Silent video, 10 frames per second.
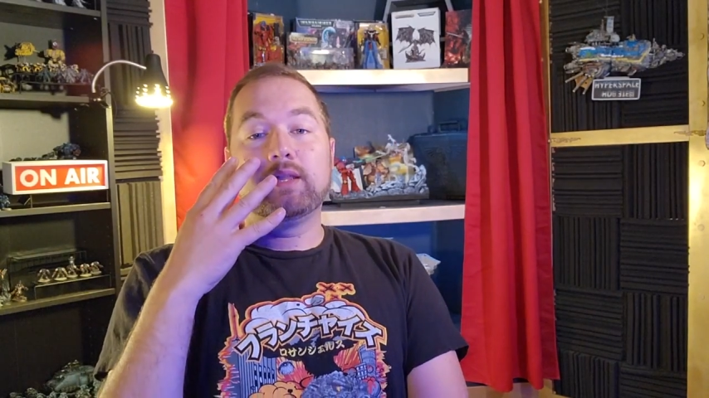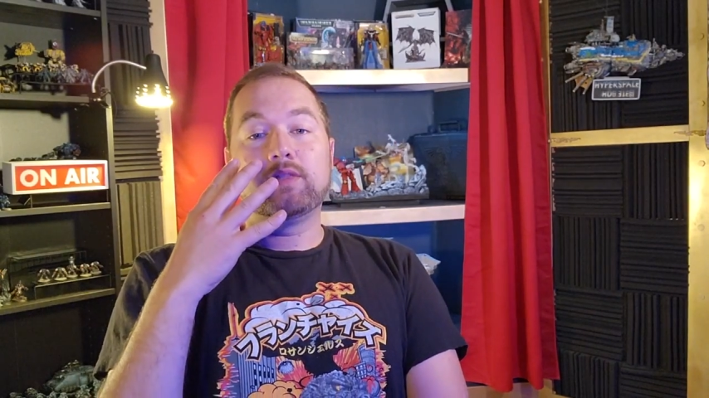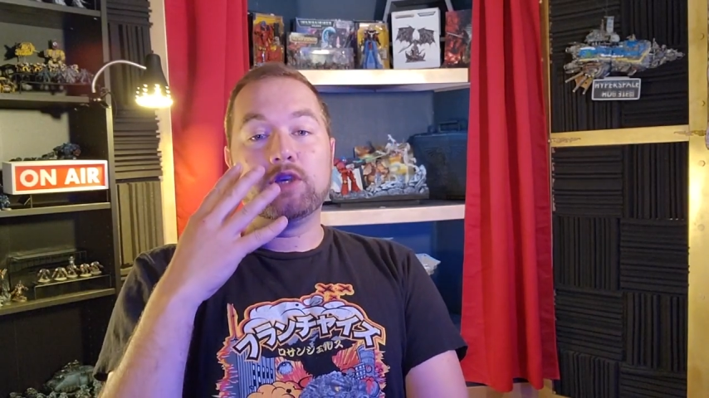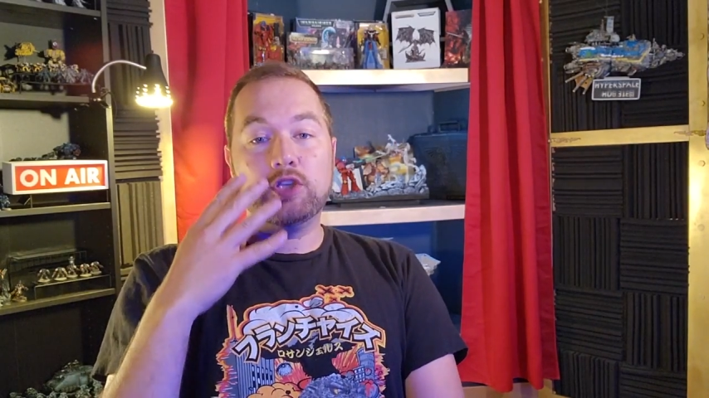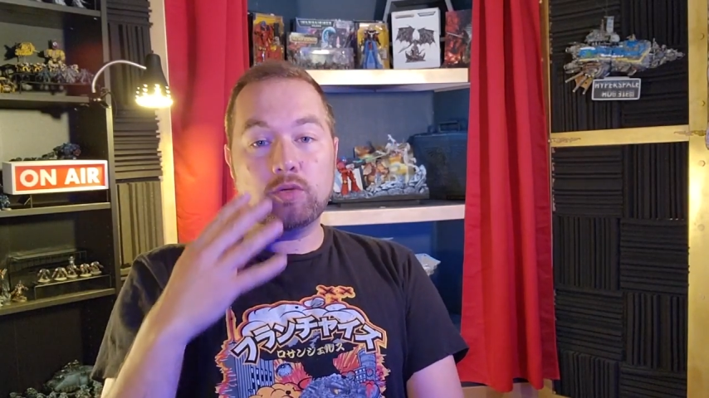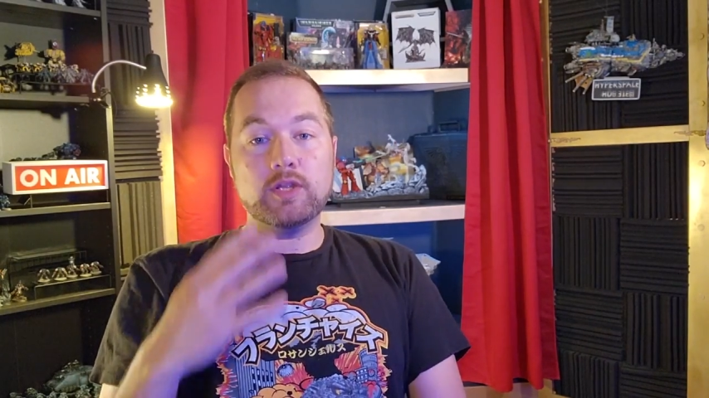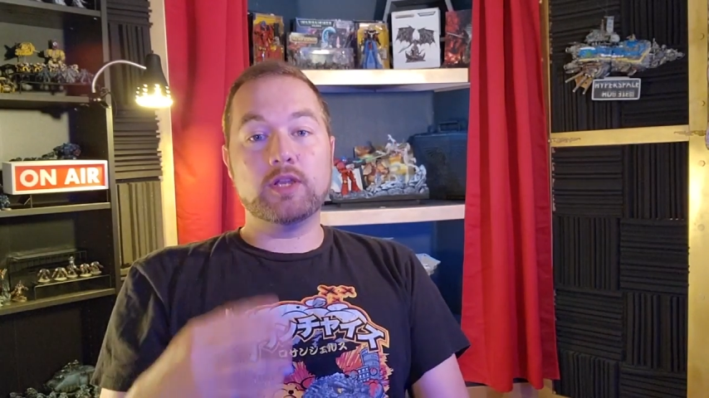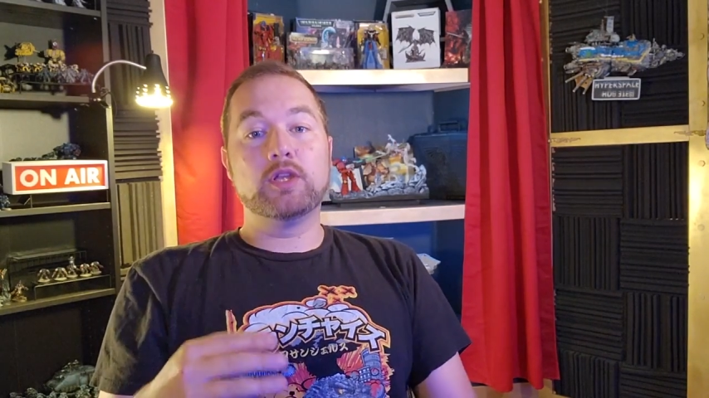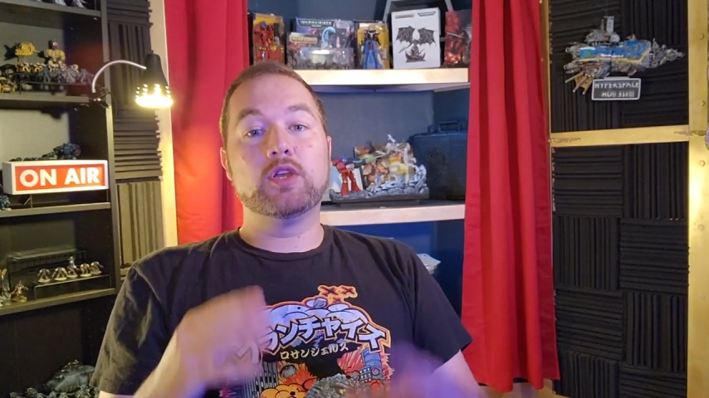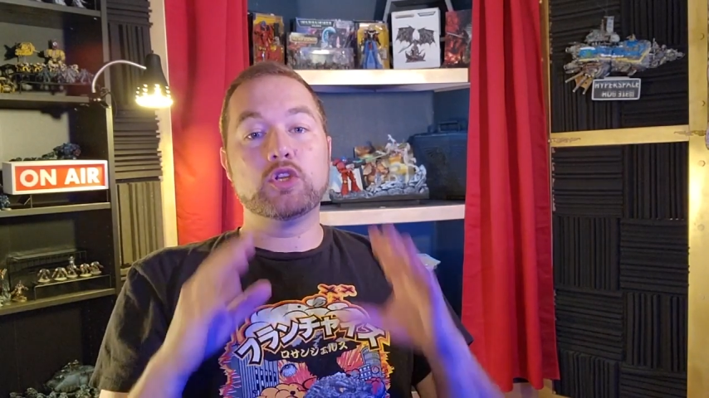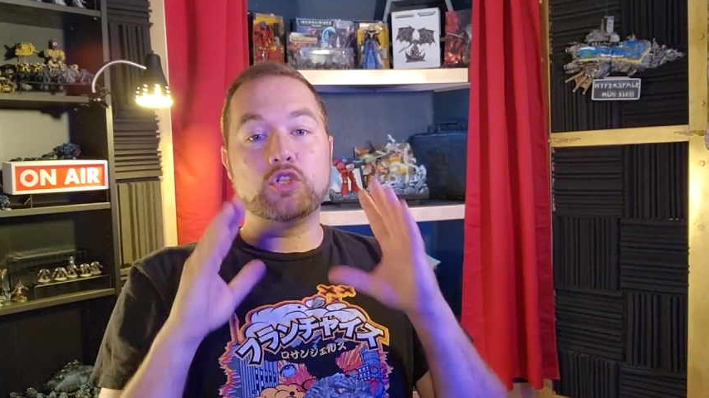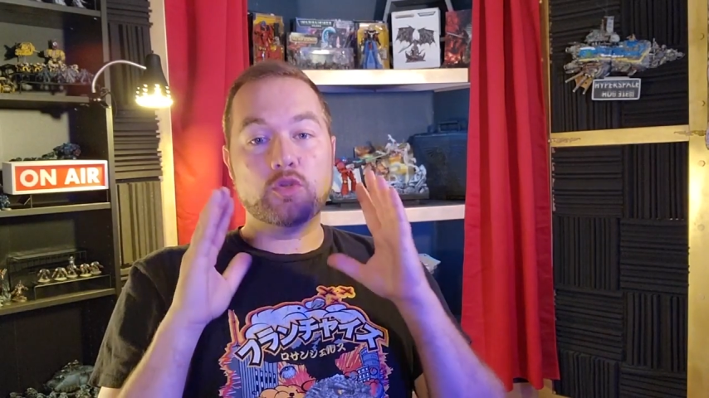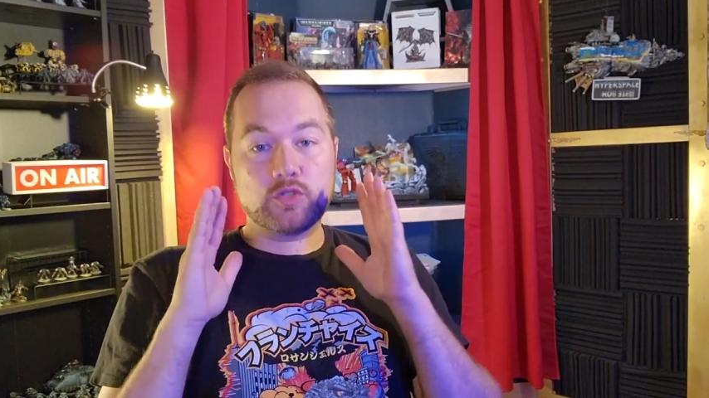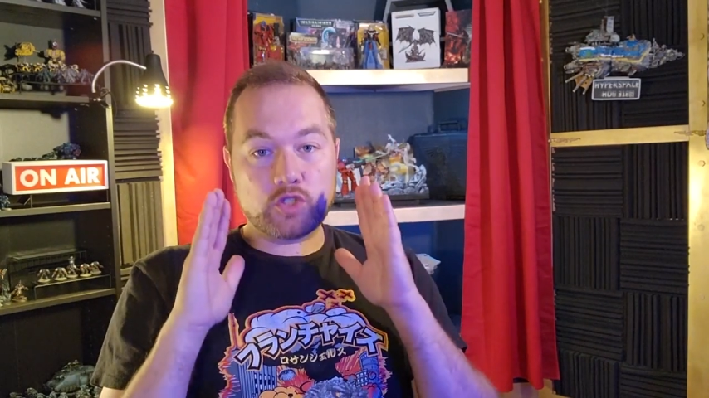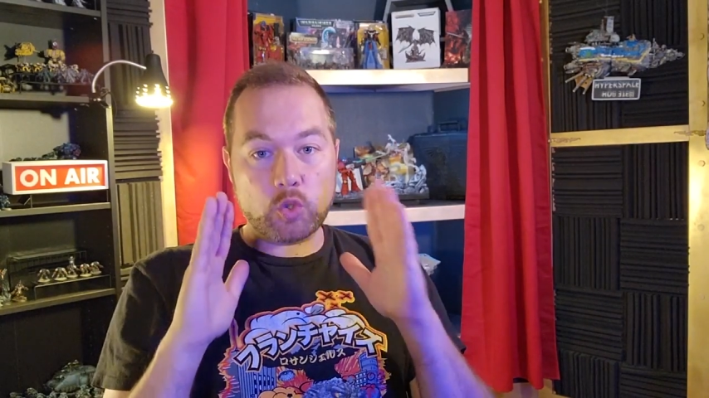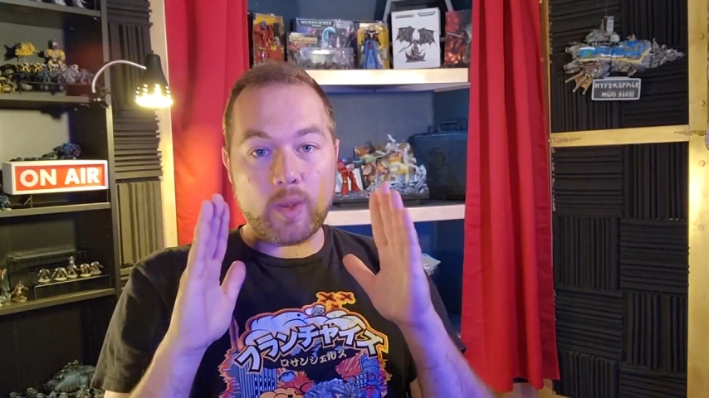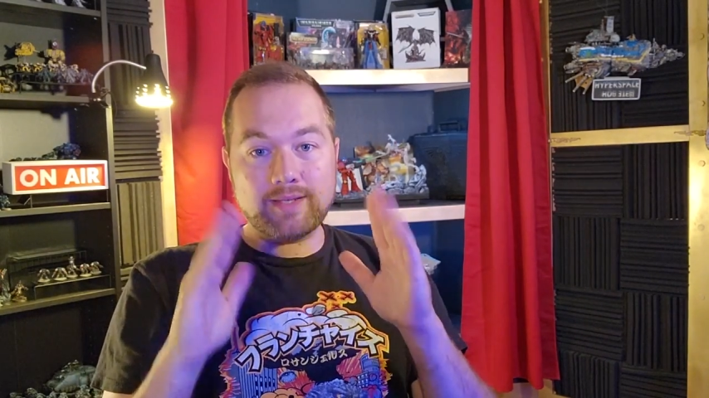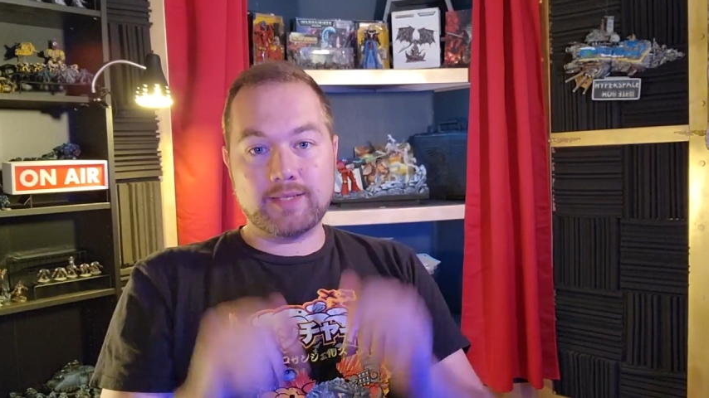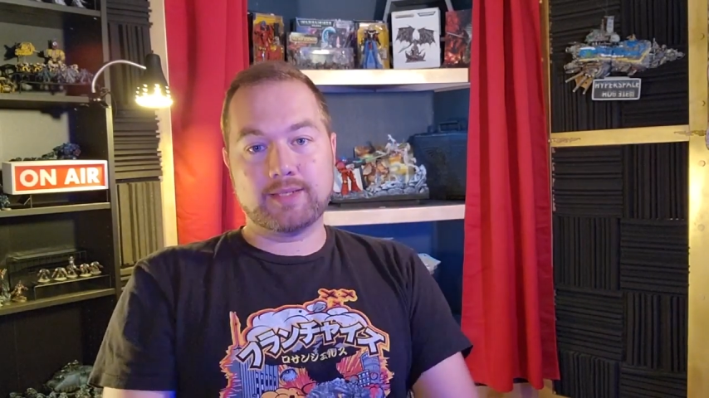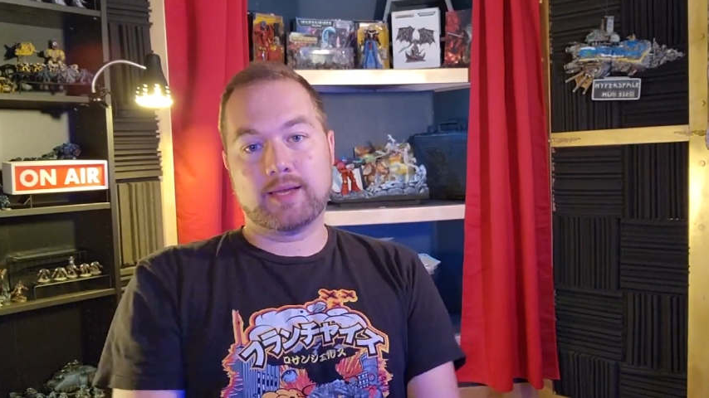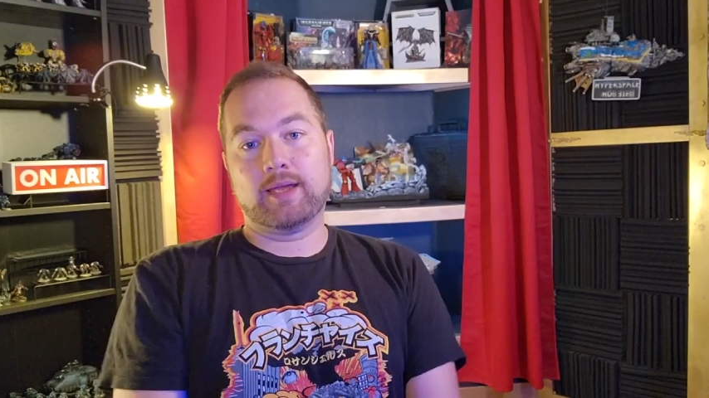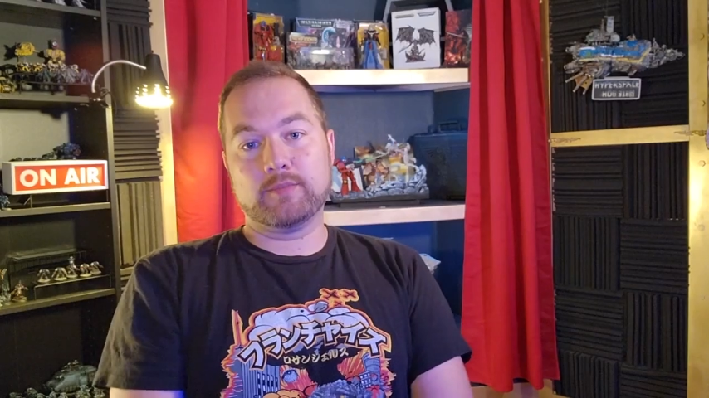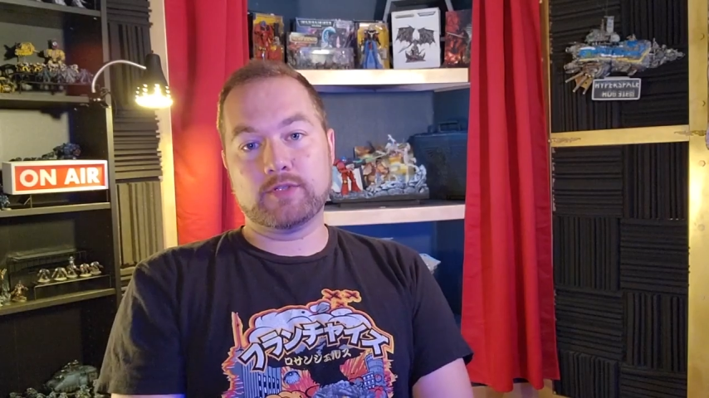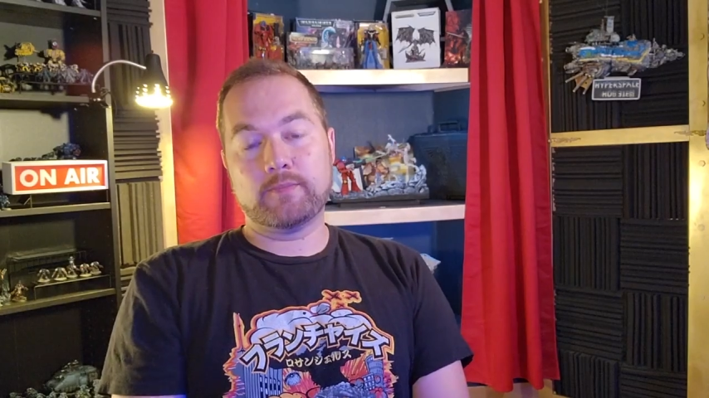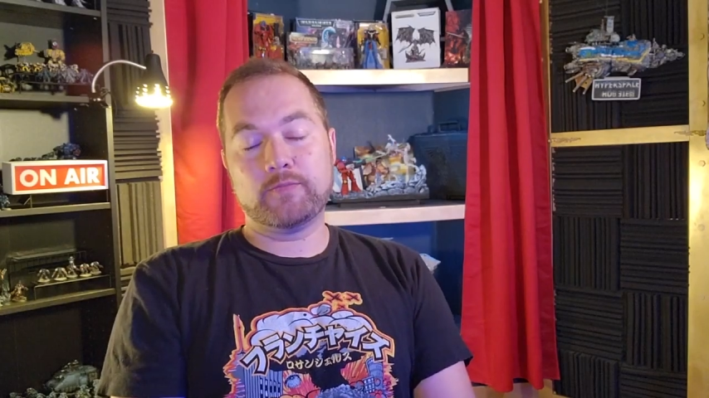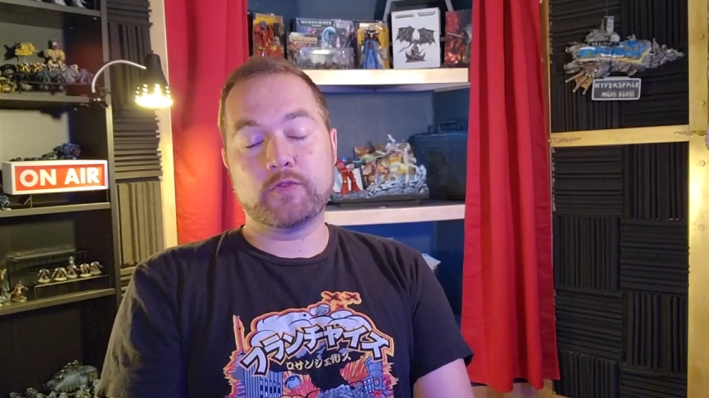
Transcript: The unit shoots 20 times.